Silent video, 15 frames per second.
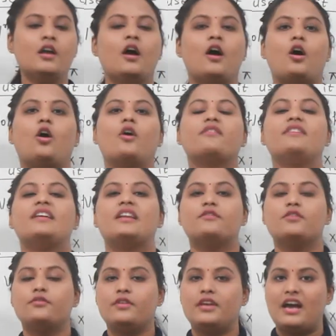Or
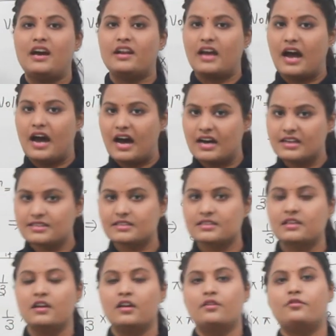whenever we are asked
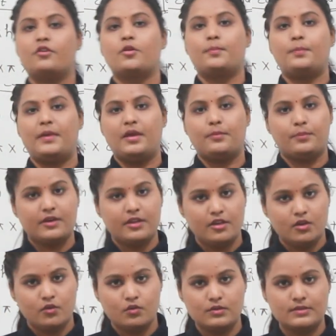for paper
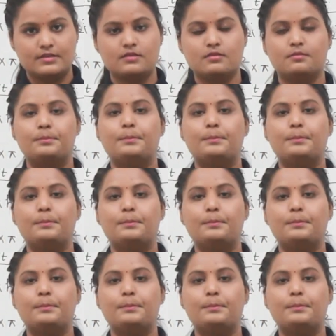used,